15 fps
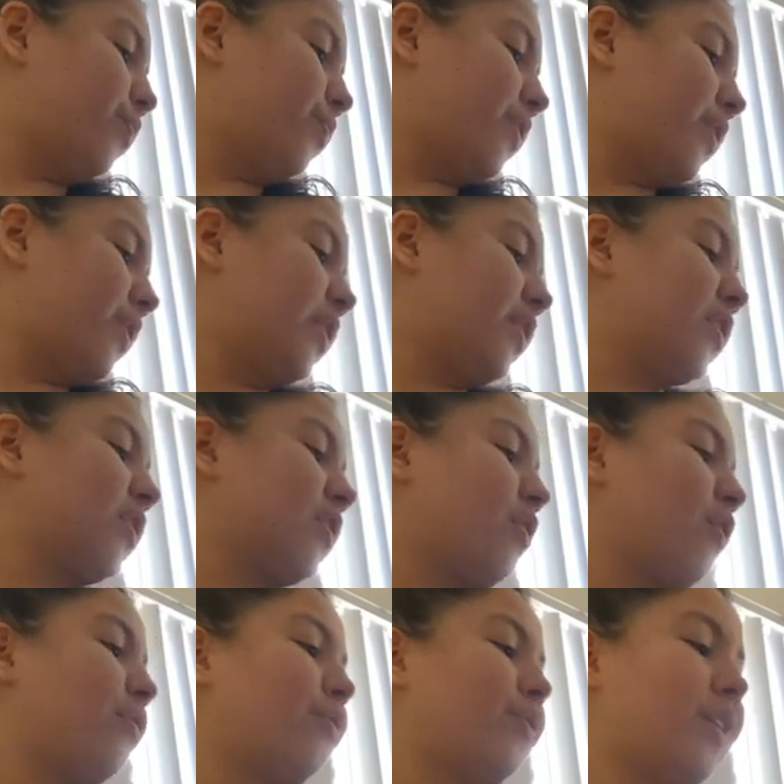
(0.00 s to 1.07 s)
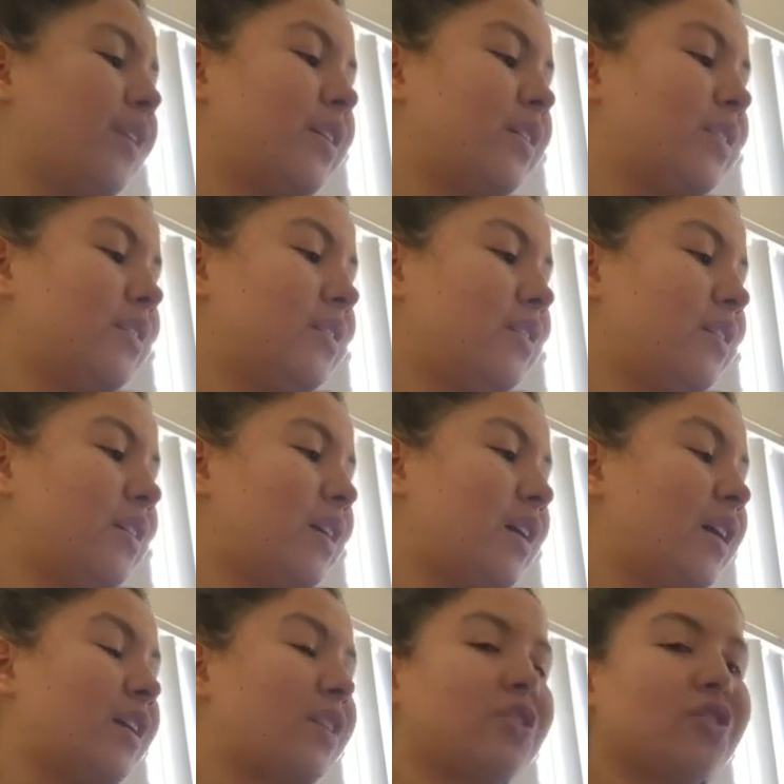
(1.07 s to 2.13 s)
This is called Phoenix
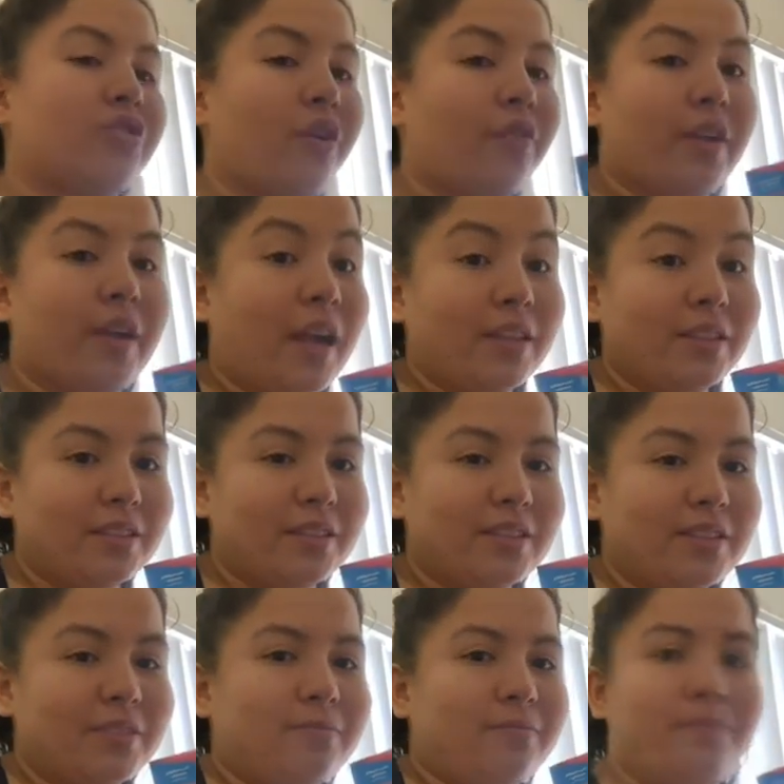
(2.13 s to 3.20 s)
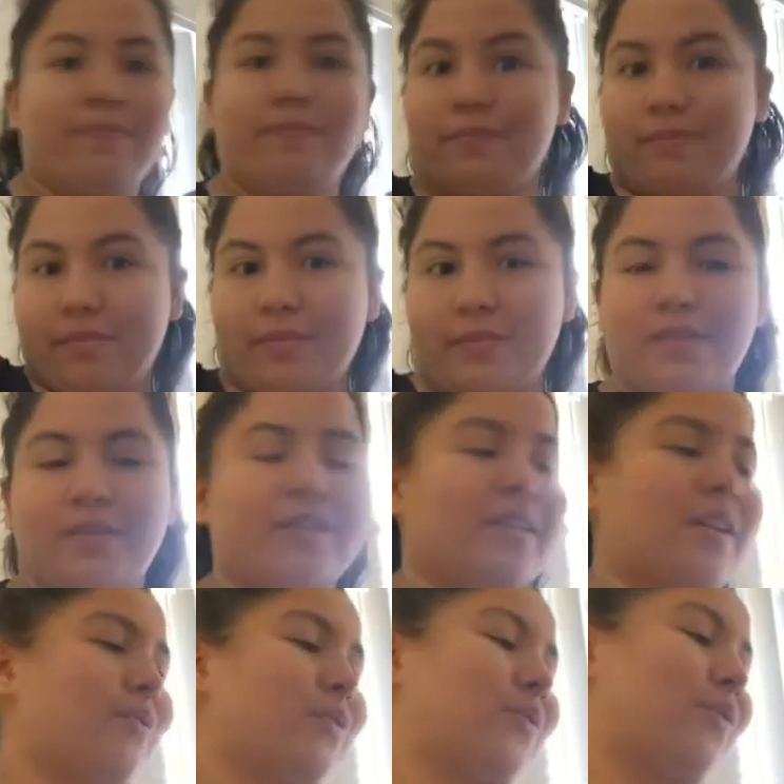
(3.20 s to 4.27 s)
Extravagant. It
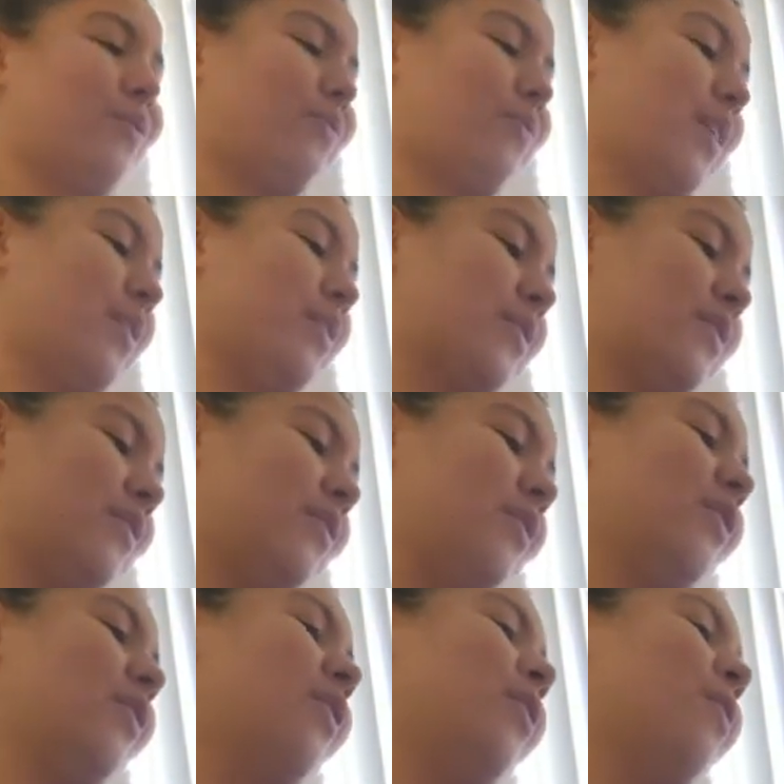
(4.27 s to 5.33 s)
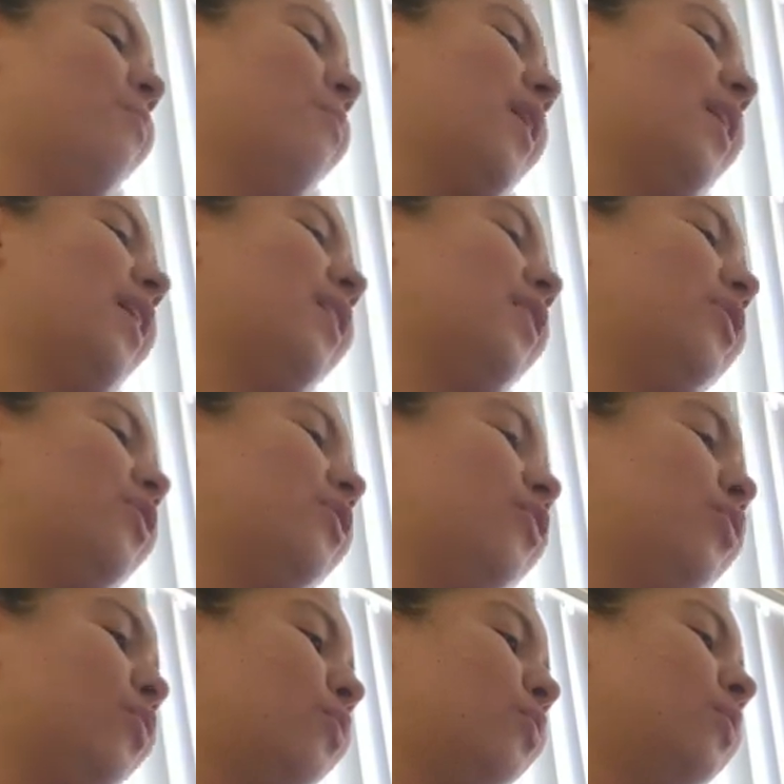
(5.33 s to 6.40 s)
sounds so fancy. By
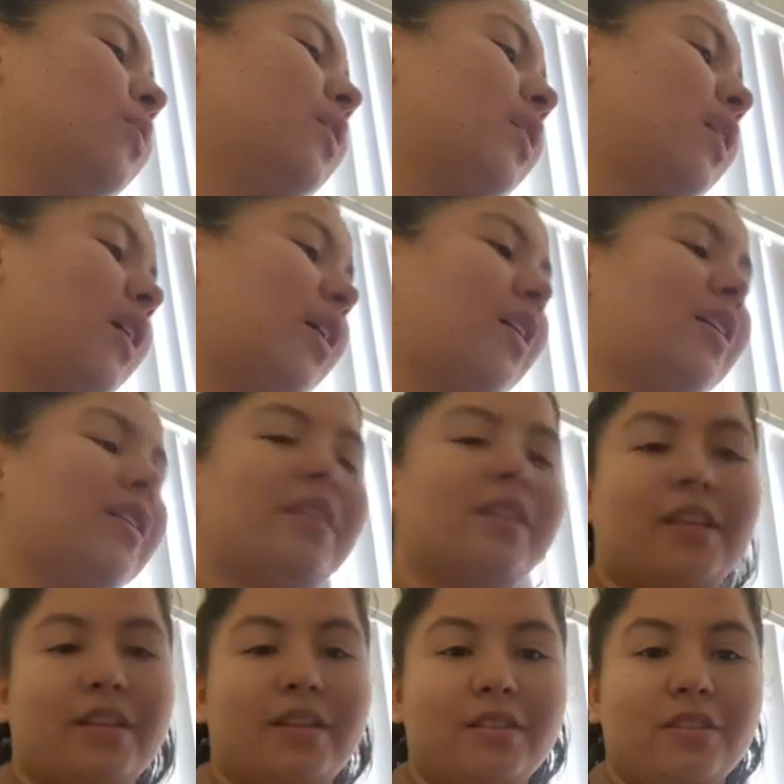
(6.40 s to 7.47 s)
Yoon Lee.